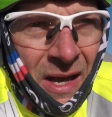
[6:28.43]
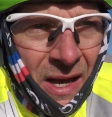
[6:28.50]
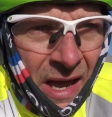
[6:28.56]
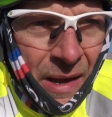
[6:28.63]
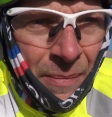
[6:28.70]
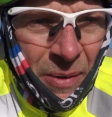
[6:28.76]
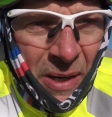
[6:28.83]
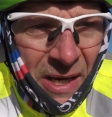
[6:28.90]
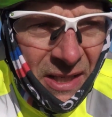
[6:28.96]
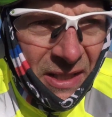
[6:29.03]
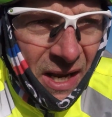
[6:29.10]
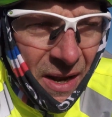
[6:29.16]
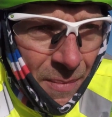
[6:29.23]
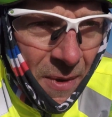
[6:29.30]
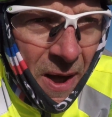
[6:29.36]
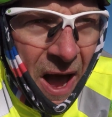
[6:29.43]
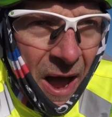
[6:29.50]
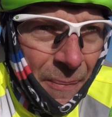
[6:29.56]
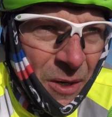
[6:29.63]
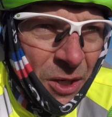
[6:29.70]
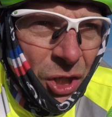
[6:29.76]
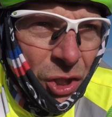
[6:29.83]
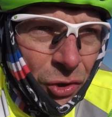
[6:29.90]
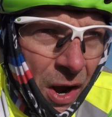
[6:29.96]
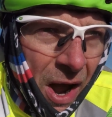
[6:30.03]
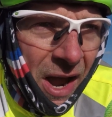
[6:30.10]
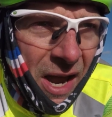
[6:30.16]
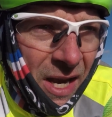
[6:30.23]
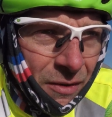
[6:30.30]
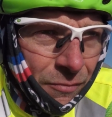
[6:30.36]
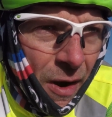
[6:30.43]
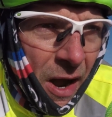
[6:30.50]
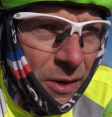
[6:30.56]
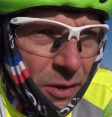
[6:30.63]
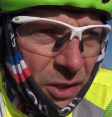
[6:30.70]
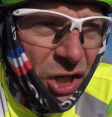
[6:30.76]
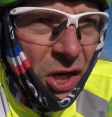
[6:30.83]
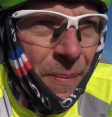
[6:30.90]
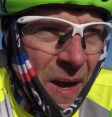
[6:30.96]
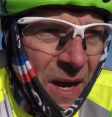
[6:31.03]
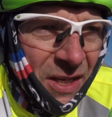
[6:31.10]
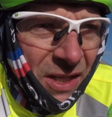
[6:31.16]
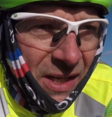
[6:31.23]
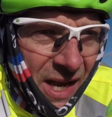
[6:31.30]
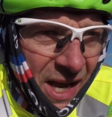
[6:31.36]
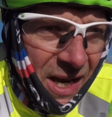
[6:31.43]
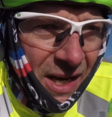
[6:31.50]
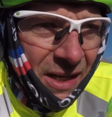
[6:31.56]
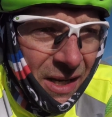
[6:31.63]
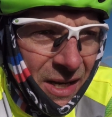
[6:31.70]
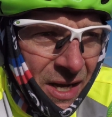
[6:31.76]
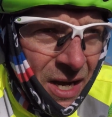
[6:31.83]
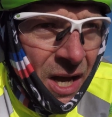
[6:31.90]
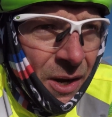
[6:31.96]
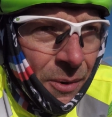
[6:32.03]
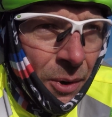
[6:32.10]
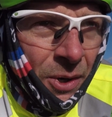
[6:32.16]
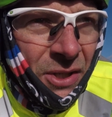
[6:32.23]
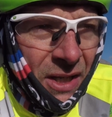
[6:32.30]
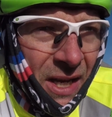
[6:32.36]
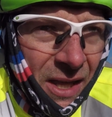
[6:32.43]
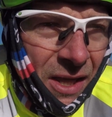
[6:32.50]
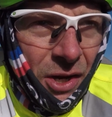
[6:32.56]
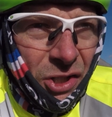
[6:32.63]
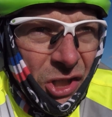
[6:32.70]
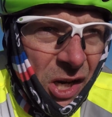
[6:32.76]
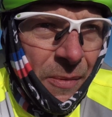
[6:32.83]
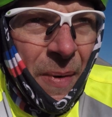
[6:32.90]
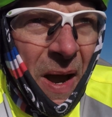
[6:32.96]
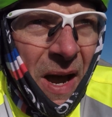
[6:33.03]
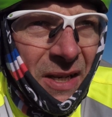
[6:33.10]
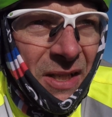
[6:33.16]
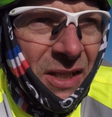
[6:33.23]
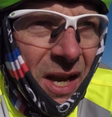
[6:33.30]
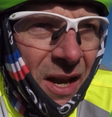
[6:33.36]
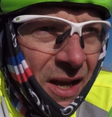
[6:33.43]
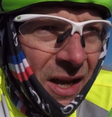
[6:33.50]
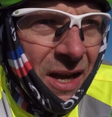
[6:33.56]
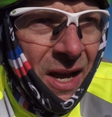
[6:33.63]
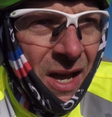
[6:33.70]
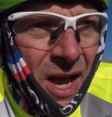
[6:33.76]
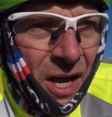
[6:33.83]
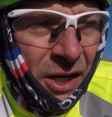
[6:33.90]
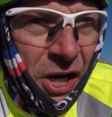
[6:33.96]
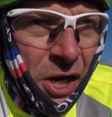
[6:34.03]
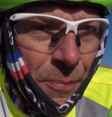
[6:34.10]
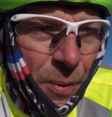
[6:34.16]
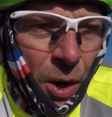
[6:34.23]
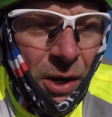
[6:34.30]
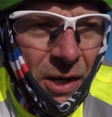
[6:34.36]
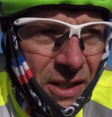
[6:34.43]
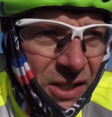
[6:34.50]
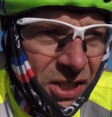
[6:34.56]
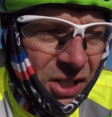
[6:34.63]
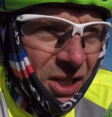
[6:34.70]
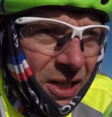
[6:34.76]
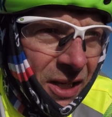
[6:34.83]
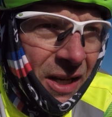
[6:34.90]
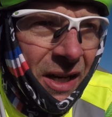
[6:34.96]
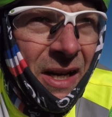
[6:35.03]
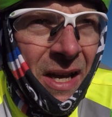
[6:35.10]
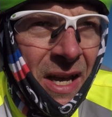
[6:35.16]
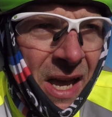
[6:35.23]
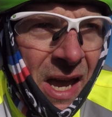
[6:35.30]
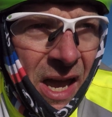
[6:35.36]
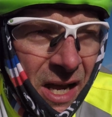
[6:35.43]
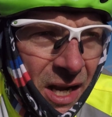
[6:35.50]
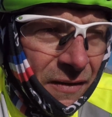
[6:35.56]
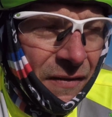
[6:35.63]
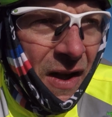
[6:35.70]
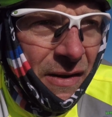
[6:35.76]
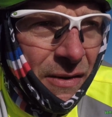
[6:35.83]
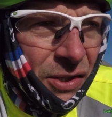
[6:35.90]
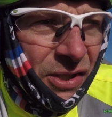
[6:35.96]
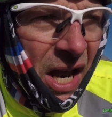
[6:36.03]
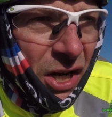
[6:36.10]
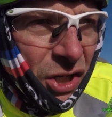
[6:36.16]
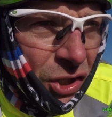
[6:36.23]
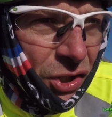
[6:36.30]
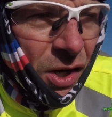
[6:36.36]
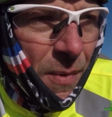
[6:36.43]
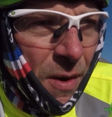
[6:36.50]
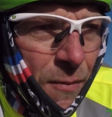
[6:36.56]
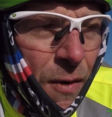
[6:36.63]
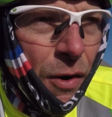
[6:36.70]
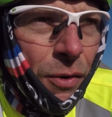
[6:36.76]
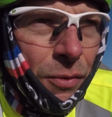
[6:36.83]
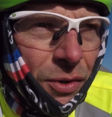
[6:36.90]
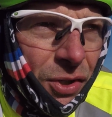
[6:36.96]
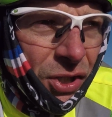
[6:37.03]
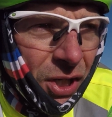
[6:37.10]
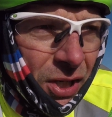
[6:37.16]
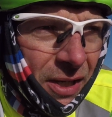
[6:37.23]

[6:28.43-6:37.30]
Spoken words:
I'm pleased I'm happened to try riding with GPS today. Once to get those GPS cue points in various sections on my routes,